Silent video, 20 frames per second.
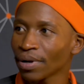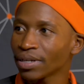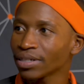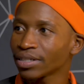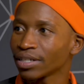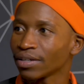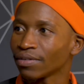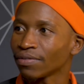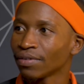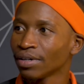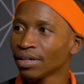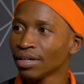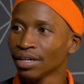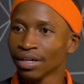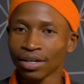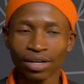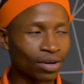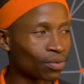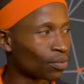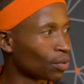impressive.
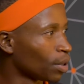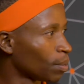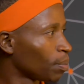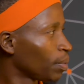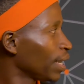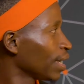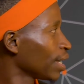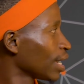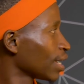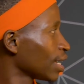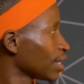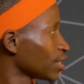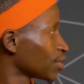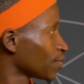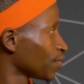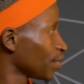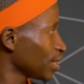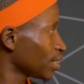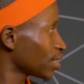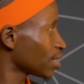We were playing
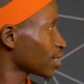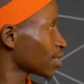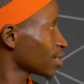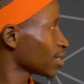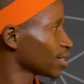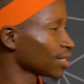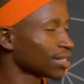against Wits.